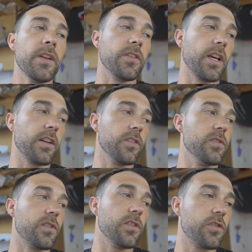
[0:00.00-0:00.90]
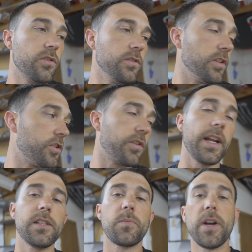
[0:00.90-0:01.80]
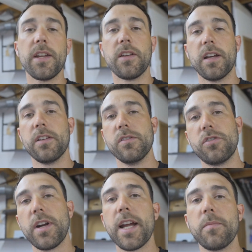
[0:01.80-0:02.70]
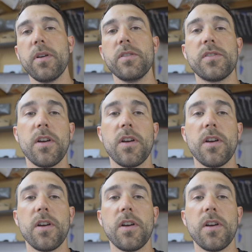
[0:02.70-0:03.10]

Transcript: You got to use the the trans brake, you gotta use drag mode.